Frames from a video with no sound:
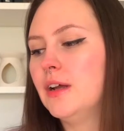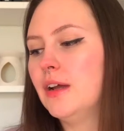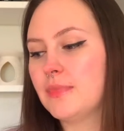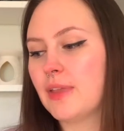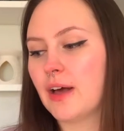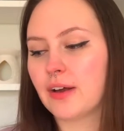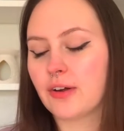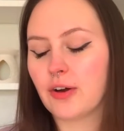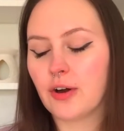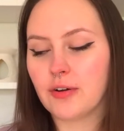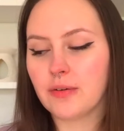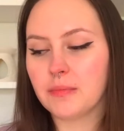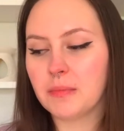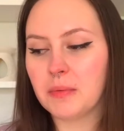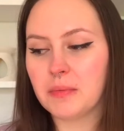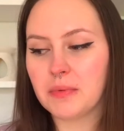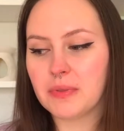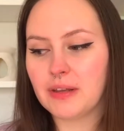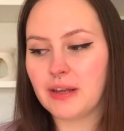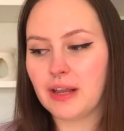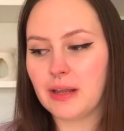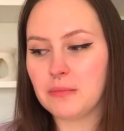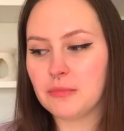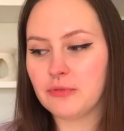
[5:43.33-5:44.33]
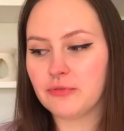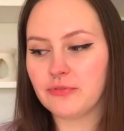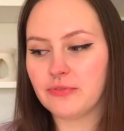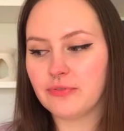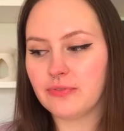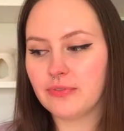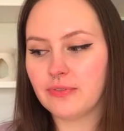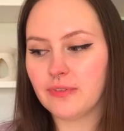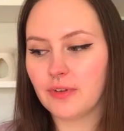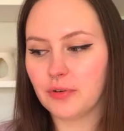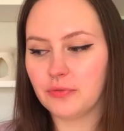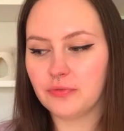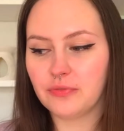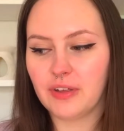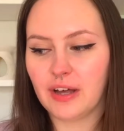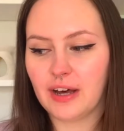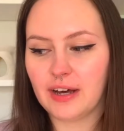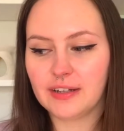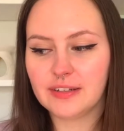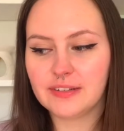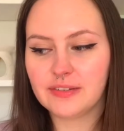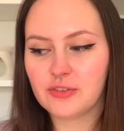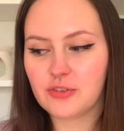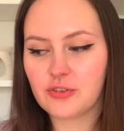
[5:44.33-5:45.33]
I can't remember the name of
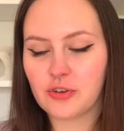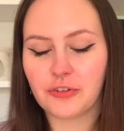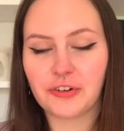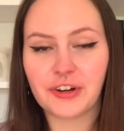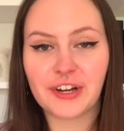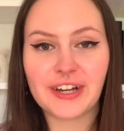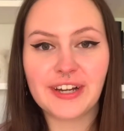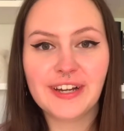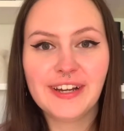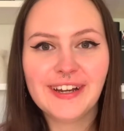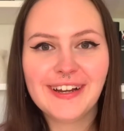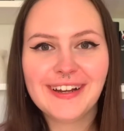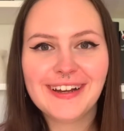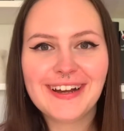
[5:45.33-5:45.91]
that, sorry.